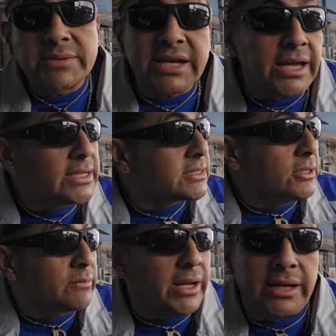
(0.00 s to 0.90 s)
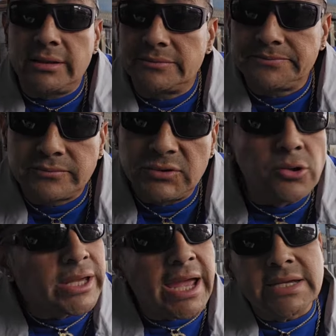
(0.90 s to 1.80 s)
I'm saying is, look, man,
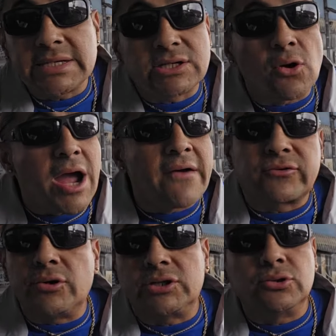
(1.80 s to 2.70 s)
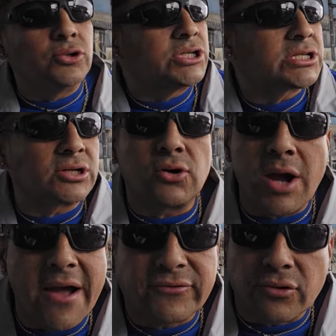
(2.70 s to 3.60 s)
you can't just go after a dude just to
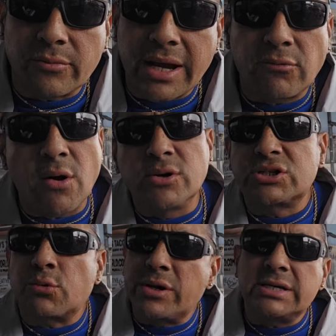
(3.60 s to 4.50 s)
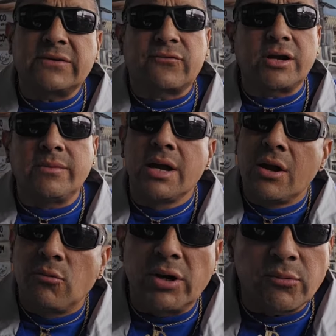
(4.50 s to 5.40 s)
go after him, man. What was the reason for him?
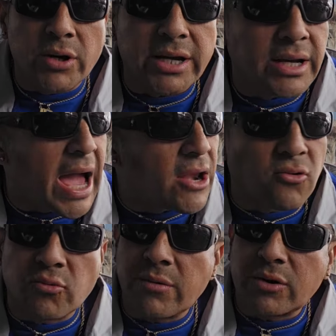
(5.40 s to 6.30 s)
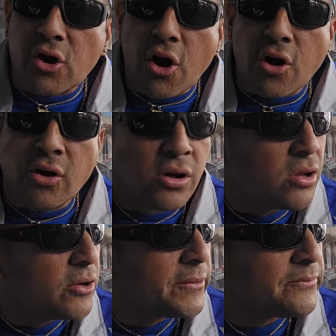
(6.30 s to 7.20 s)
What, what did, I don't
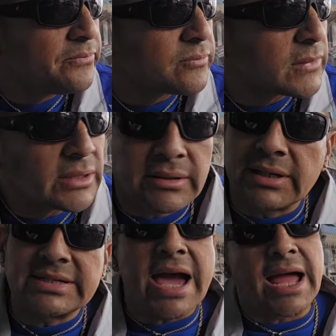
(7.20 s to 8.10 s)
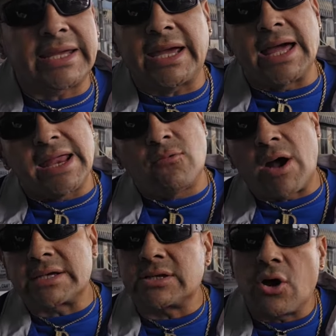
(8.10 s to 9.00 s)
recall, because I, again, I didn't
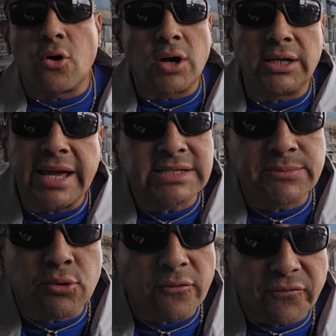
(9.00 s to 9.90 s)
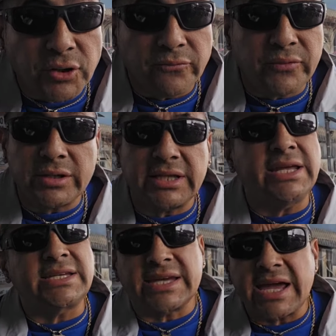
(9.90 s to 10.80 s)
watch the whole uh, Lazy Boy. Did
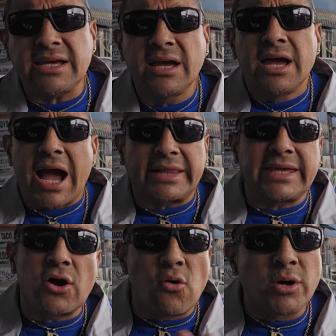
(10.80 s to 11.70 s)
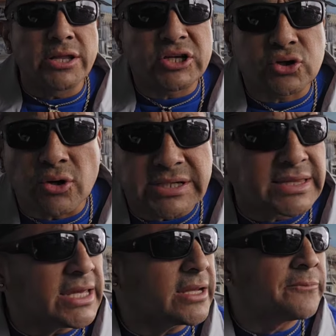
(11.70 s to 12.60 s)
he say? I think on one of the shorts,
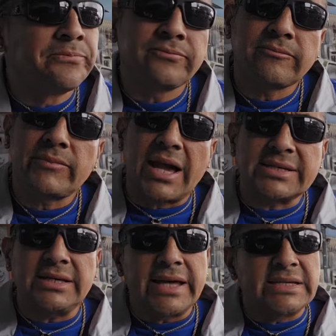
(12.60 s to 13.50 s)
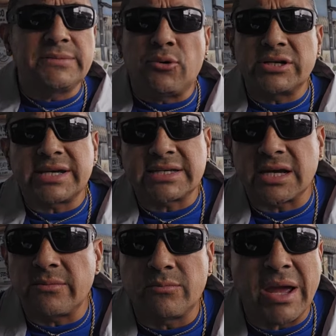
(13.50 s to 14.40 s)
I think I see Lazy Boy say
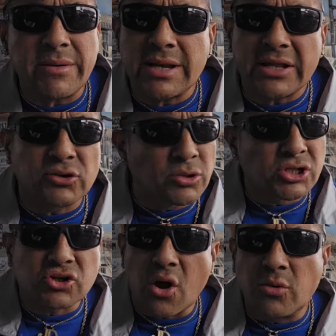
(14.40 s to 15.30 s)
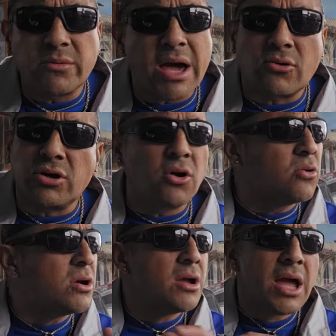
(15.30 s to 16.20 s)
something, maybe not doing a song with him, I don't
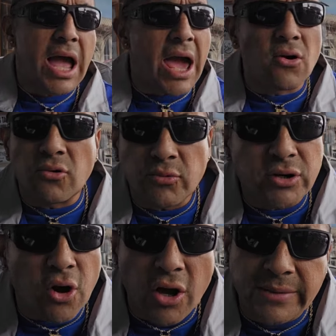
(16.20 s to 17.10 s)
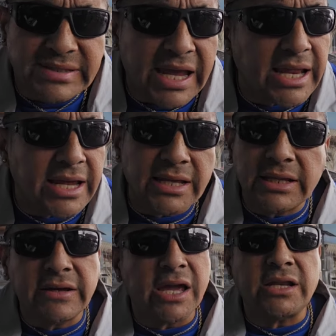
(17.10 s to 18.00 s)
know. I don't recall him saying
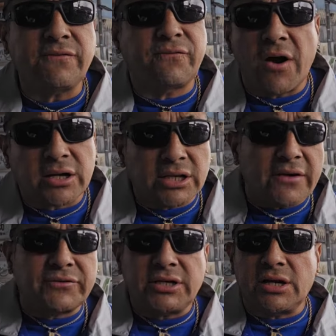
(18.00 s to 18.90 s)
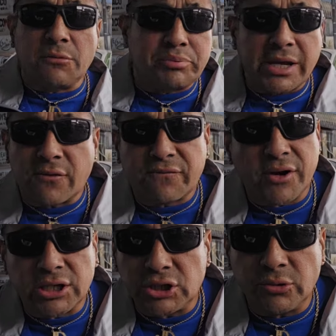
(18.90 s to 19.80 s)
any any fuck lefty gun player
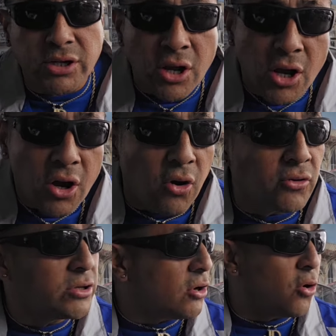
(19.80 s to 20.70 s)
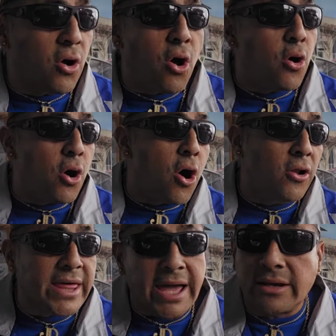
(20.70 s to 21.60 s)
fuck you and all, all, all,
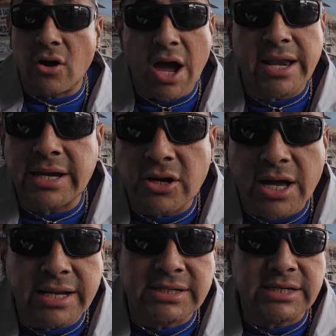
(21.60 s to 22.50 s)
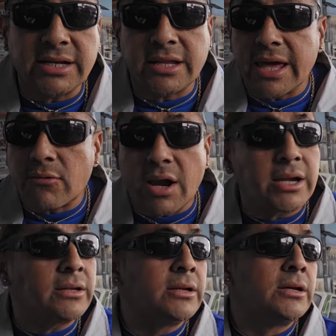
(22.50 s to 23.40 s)
all that. No, I didn't hear I didn't see none of that,
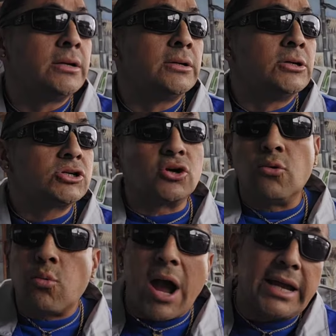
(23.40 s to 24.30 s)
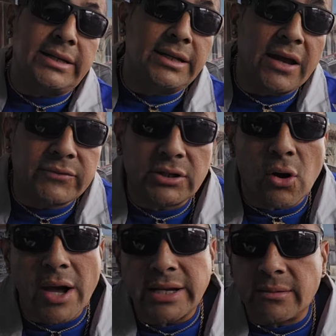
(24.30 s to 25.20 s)
right? So why did lefty
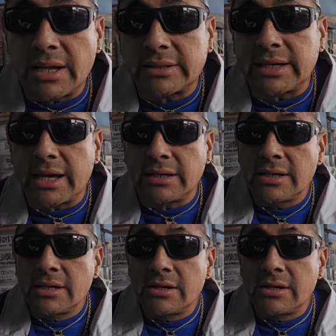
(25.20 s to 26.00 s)
go at him like that?